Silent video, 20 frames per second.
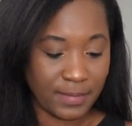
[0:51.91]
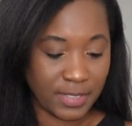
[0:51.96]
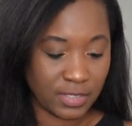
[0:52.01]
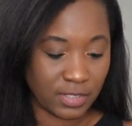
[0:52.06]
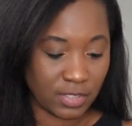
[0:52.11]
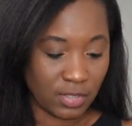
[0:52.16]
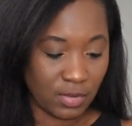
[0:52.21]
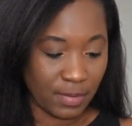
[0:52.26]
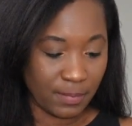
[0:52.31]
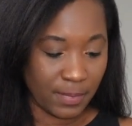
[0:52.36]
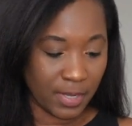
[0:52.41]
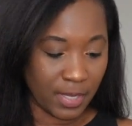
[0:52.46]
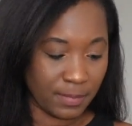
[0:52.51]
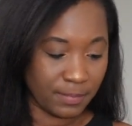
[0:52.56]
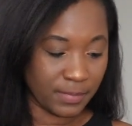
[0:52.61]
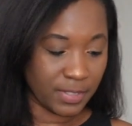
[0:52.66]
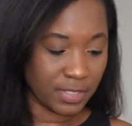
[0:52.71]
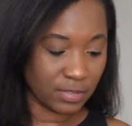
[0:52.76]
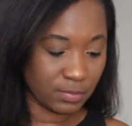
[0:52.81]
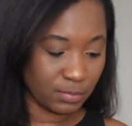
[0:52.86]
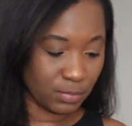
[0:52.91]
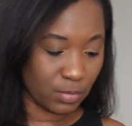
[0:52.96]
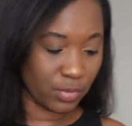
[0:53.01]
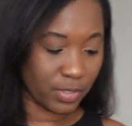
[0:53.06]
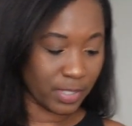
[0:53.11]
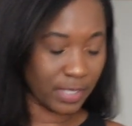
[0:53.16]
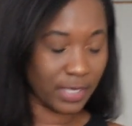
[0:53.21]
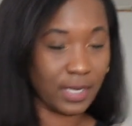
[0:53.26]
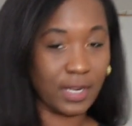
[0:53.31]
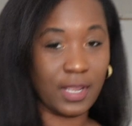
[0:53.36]
And so I'm up this
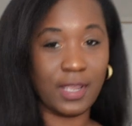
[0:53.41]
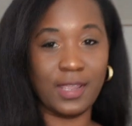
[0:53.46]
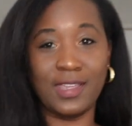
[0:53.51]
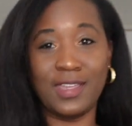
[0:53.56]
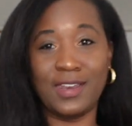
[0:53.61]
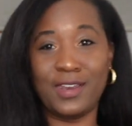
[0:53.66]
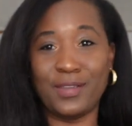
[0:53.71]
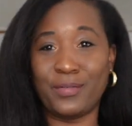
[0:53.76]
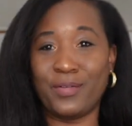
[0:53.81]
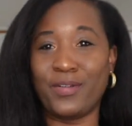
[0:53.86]
morning getting